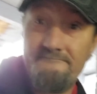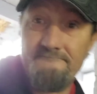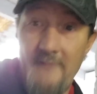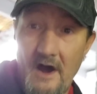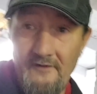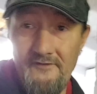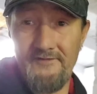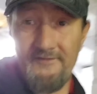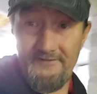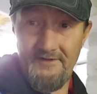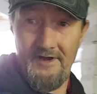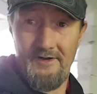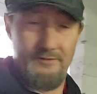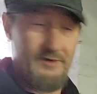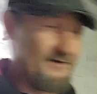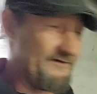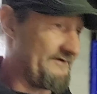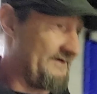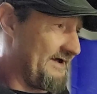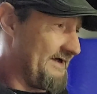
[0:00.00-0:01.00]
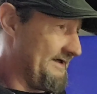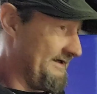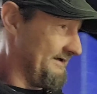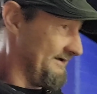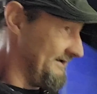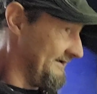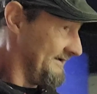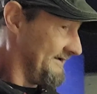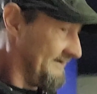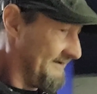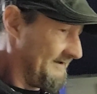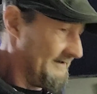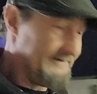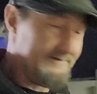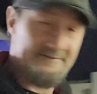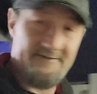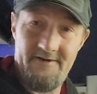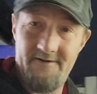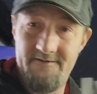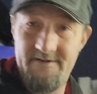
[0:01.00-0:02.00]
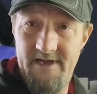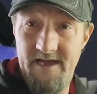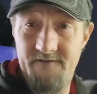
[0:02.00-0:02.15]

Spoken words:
most, I would say. So yeah,